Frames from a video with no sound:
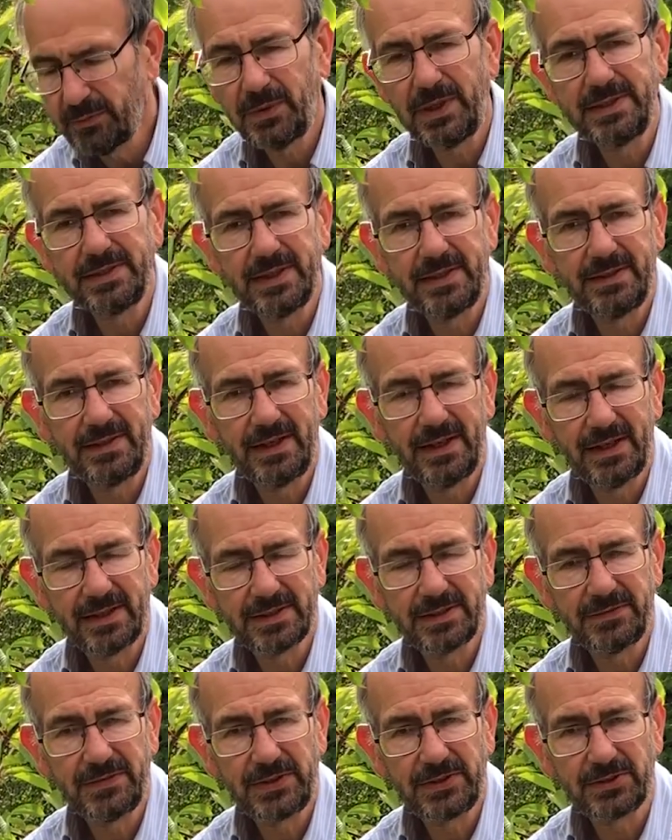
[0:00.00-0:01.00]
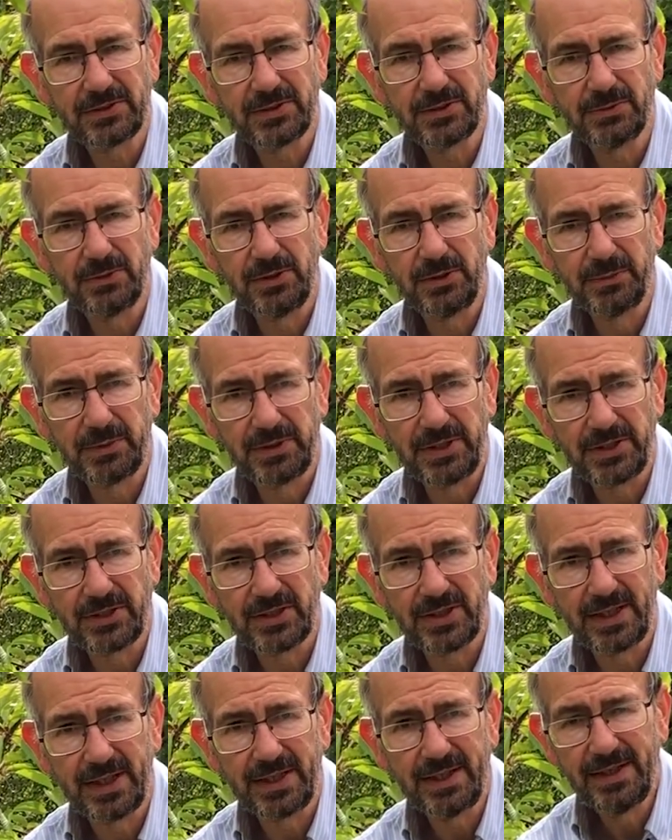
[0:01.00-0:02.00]
we did the artificial swarm
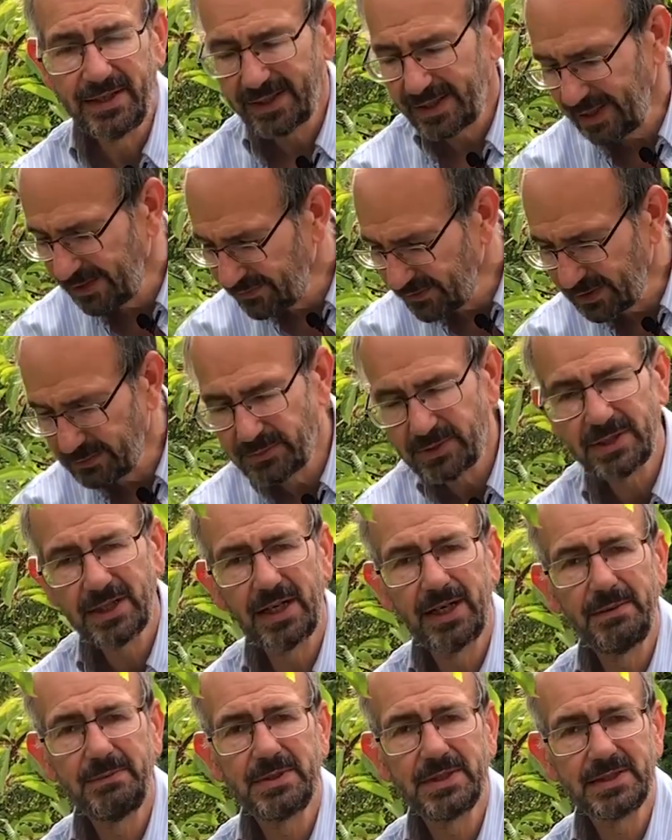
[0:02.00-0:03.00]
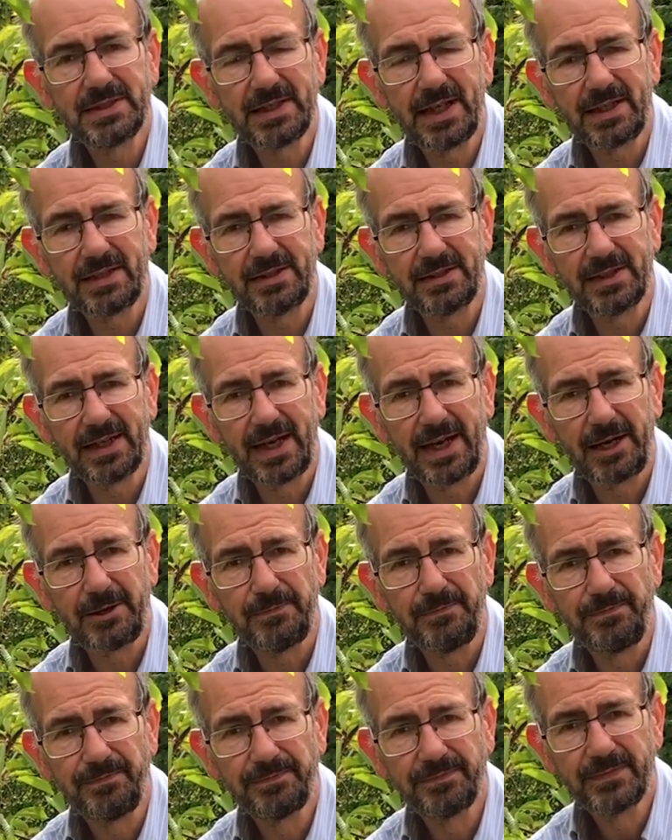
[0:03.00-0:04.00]
originally. Give them time to settle
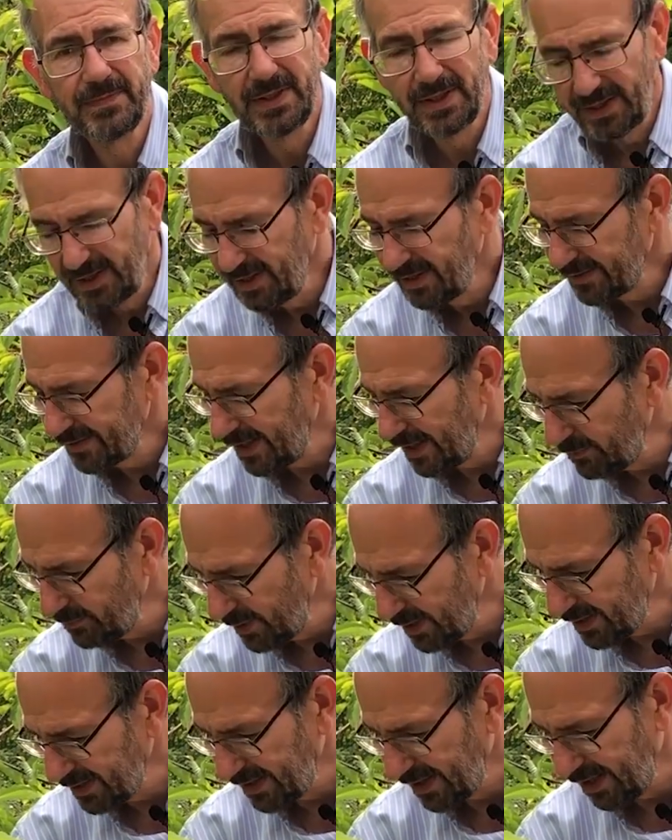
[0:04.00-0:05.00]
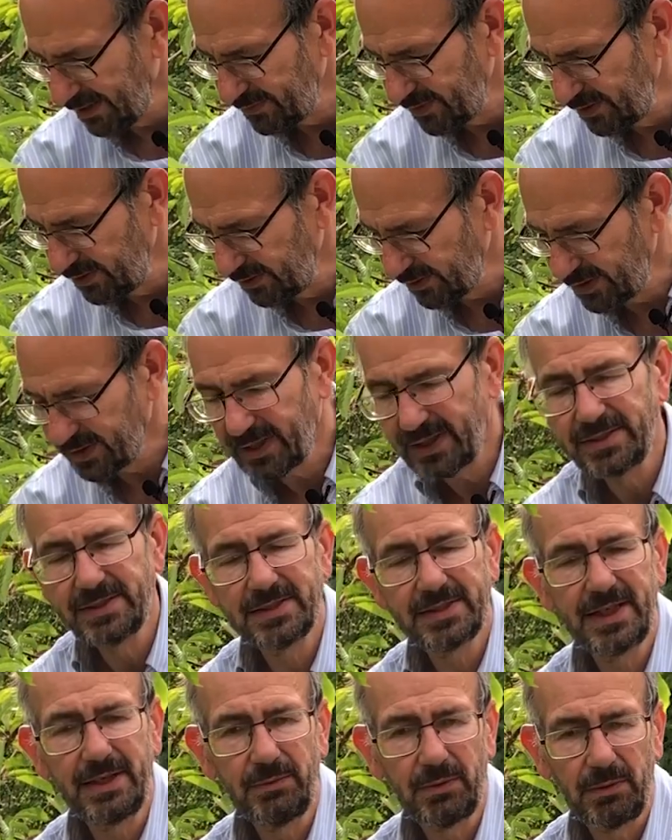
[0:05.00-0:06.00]
down. Then we can have a look and
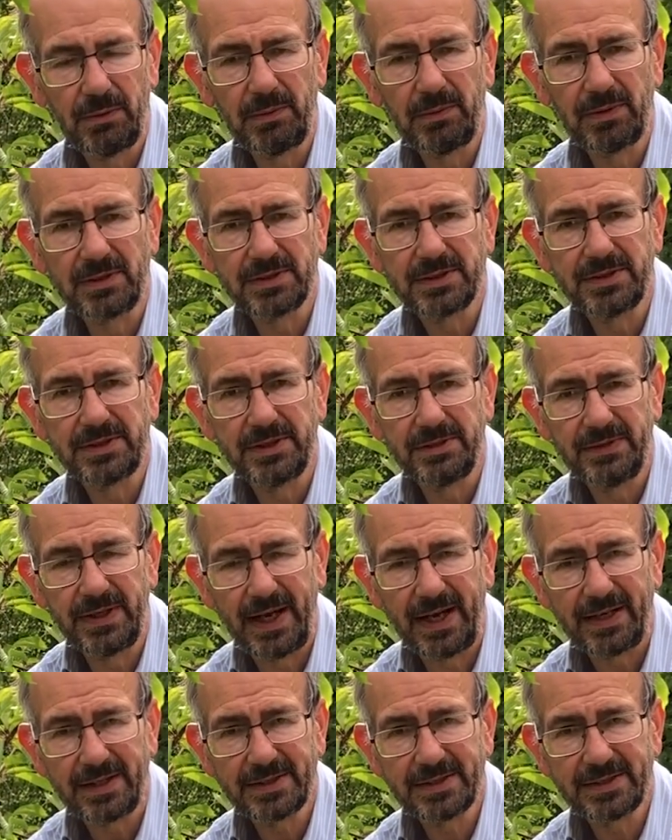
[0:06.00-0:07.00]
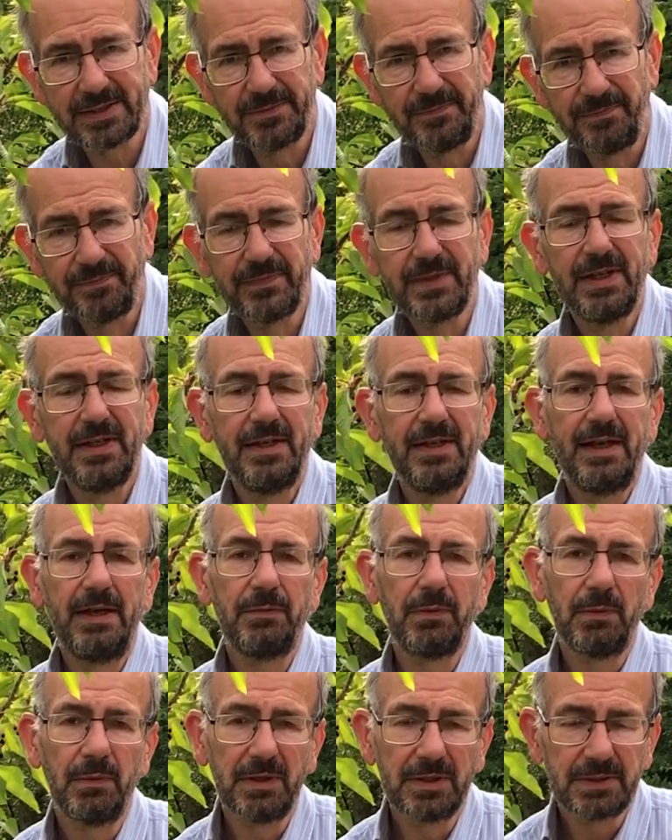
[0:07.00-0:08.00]
see what we want to do next.
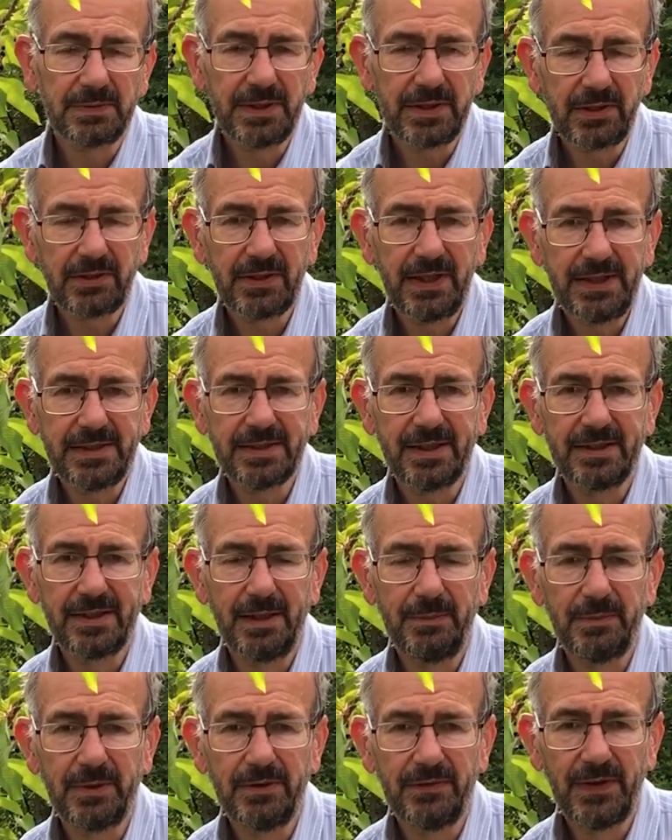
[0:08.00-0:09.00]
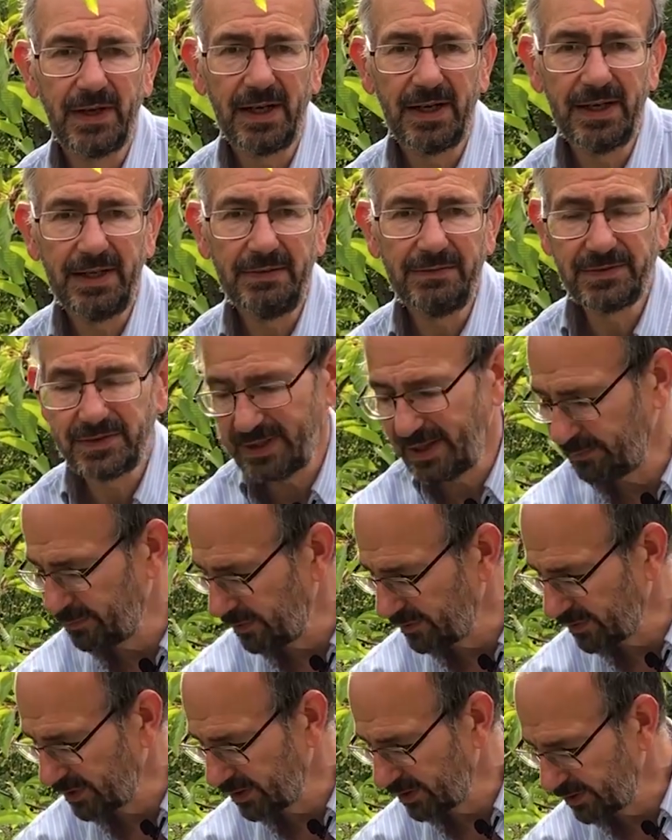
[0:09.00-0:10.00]
If we want to increase our number of hives and
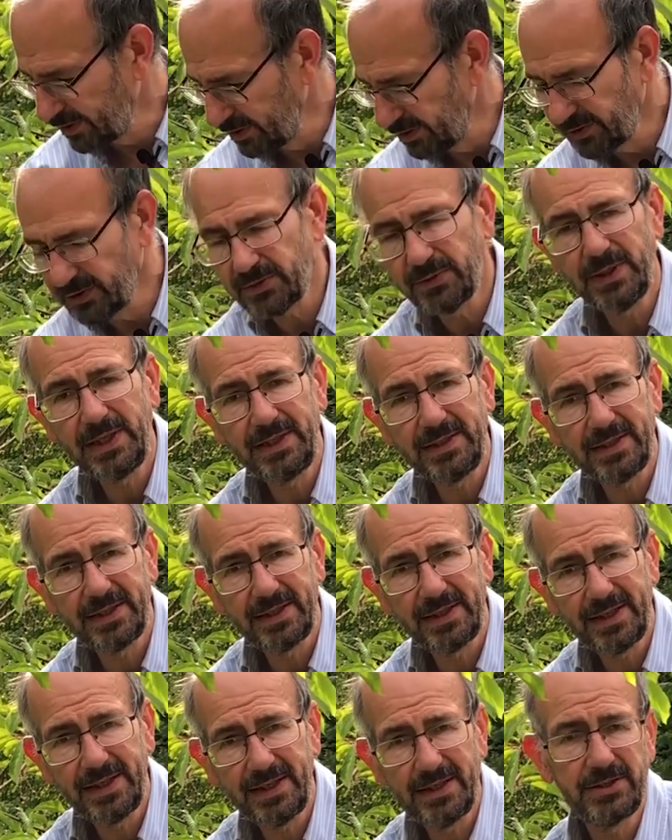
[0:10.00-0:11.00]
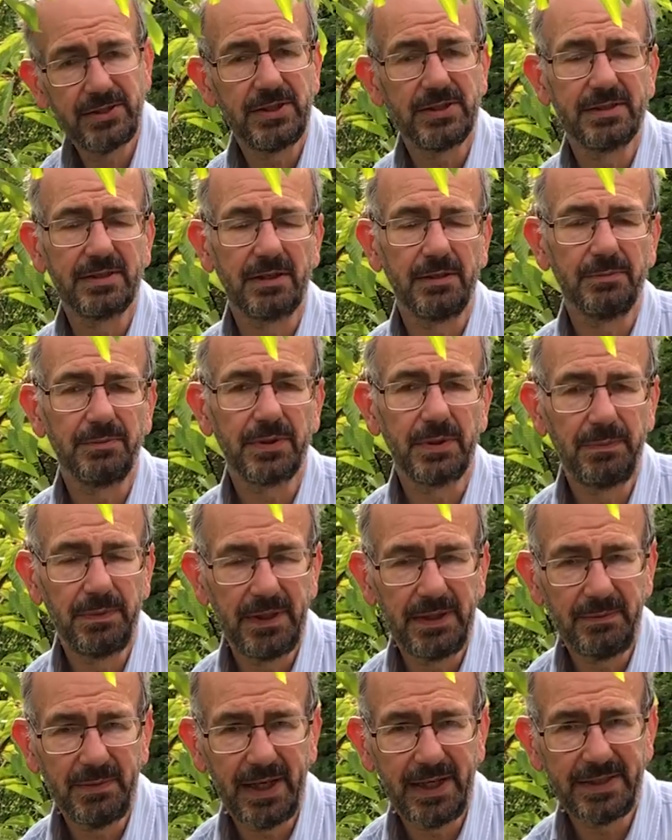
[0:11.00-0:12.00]
we've got a good queen in here, she's got
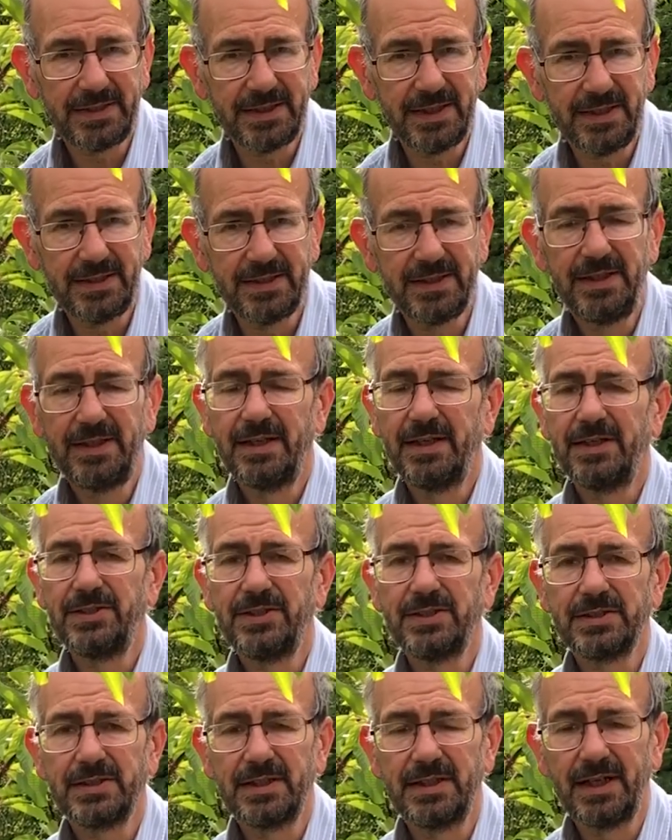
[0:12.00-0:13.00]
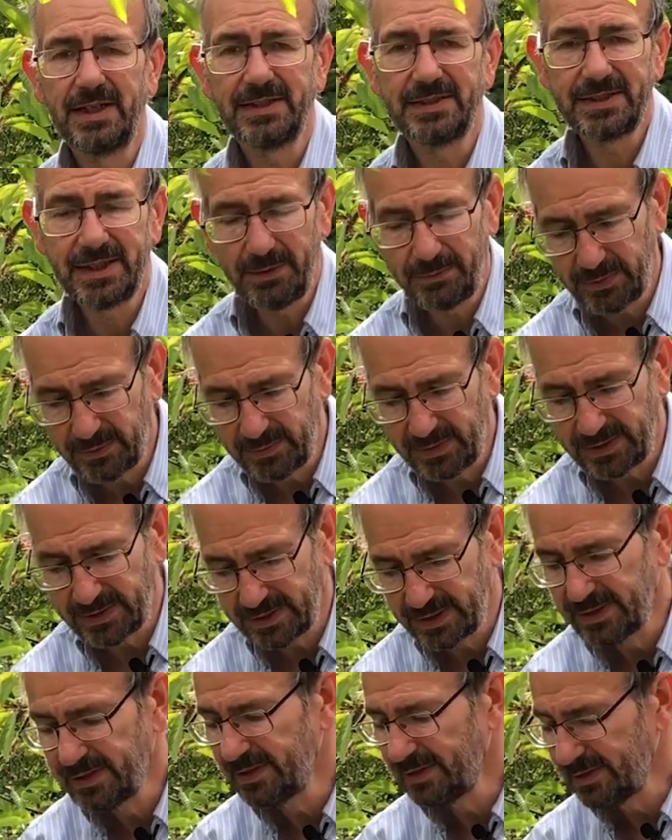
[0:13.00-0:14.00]
properly mated and she's a nice temperament,